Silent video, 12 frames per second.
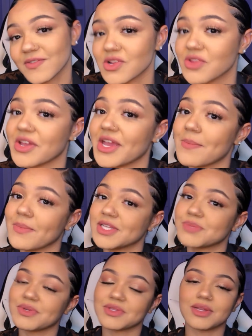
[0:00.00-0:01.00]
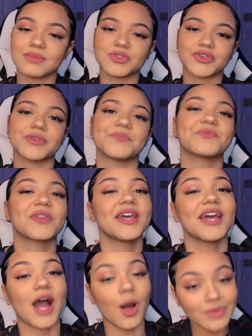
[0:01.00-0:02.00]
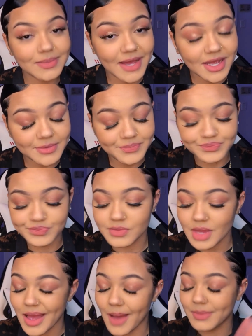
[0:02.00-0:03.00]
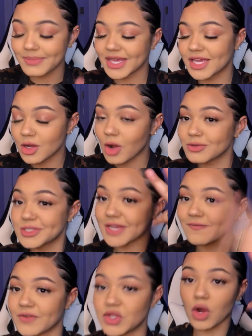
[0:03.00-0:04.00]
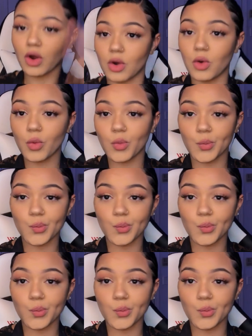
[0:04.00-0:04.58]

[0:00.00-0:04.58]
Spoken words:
for another 8 months, but no, I'm joking. I'll be back. I'll be making content for y'all.